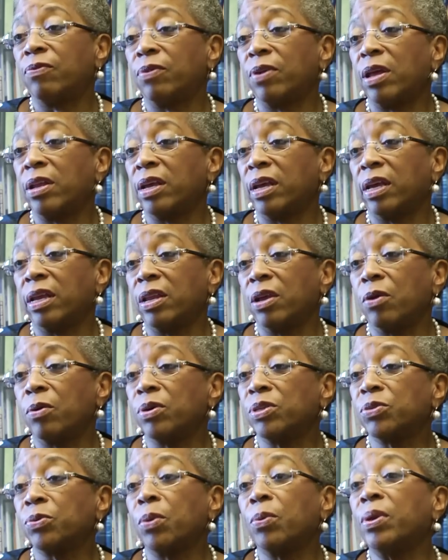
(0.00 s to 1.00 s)
flooding in
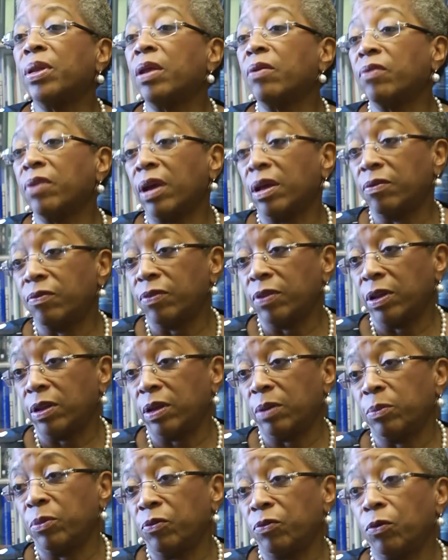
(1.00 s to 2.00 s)
areas where we never had flooding
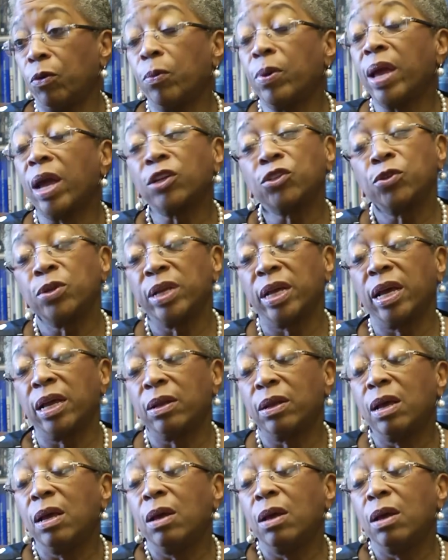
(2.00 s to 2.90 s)
before. We actually had